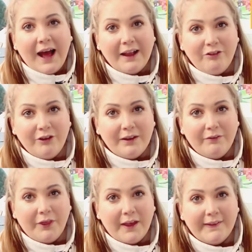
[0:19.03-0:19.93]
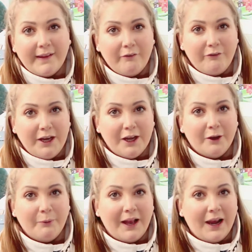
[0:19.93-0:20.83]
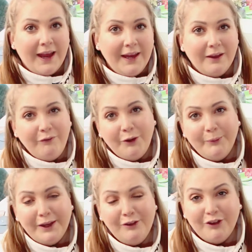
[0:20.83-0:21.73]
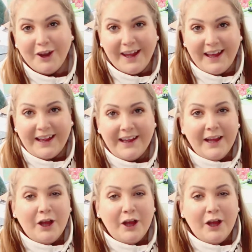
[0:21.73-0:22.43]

And do give this video a like if you enjoy it.